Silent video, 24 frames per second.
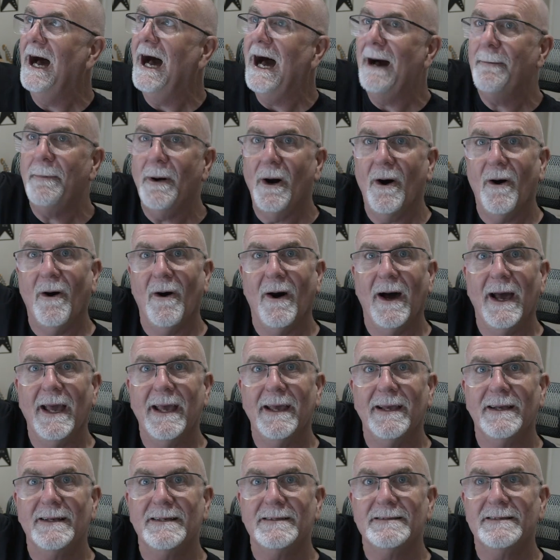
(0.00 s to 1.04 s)
up
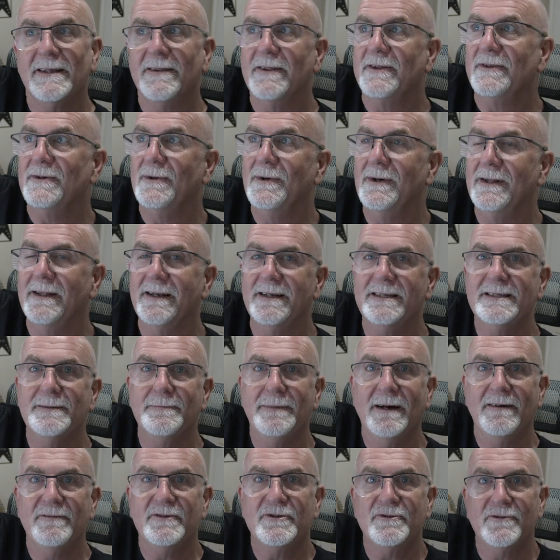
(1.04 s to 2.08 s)
high, so the toilet is
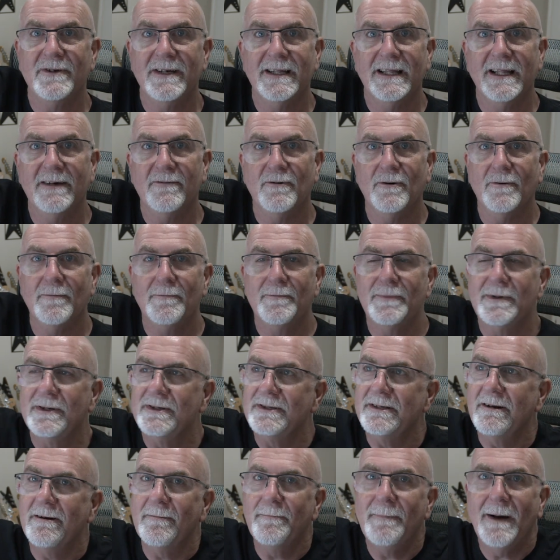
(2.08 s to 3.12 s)
above street level
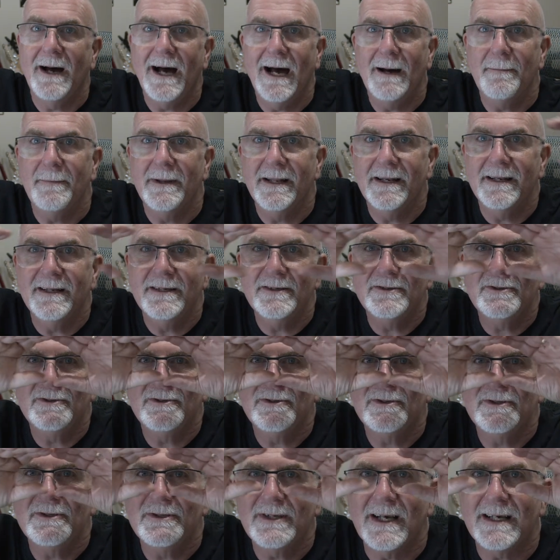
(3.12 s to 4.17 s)
because their apartment is
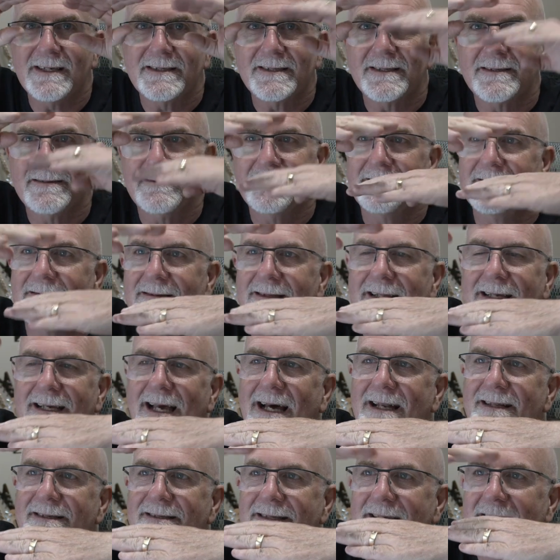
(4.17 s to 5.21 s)
just the
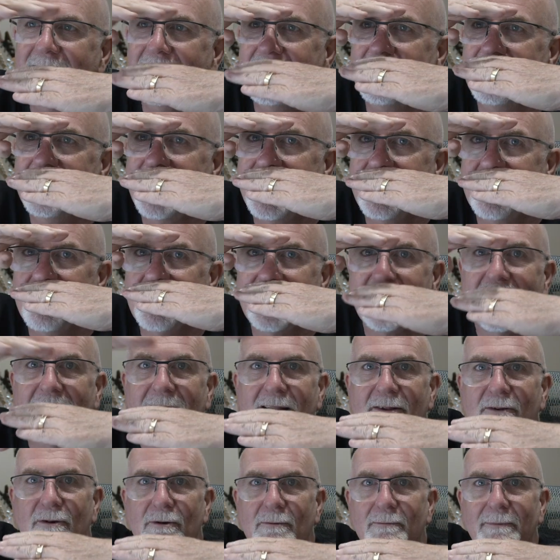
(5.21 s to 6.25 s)
gutters here and they look out
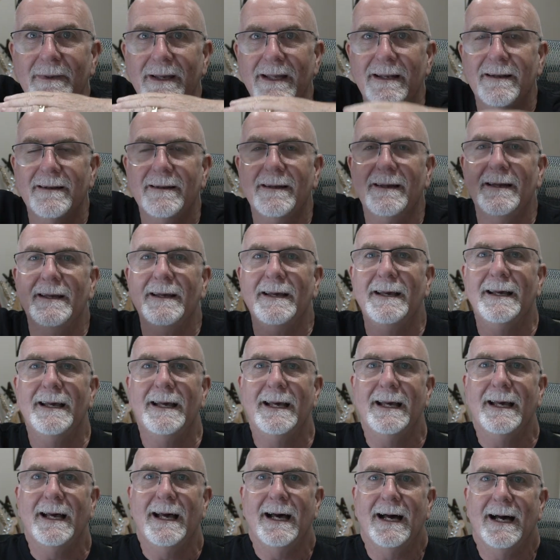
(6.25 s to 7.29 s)
a little bit.
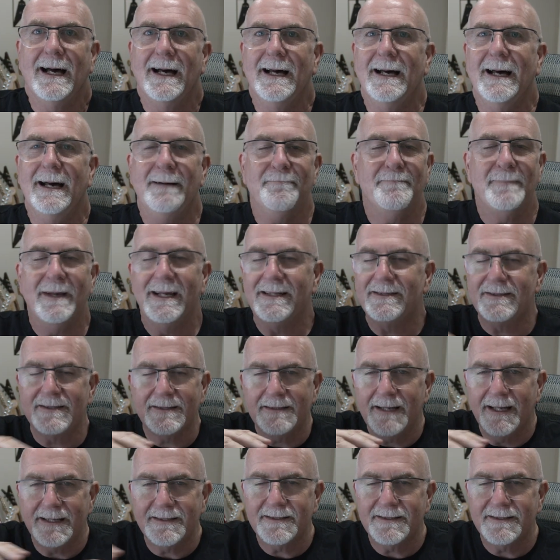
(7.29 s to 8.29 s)
It's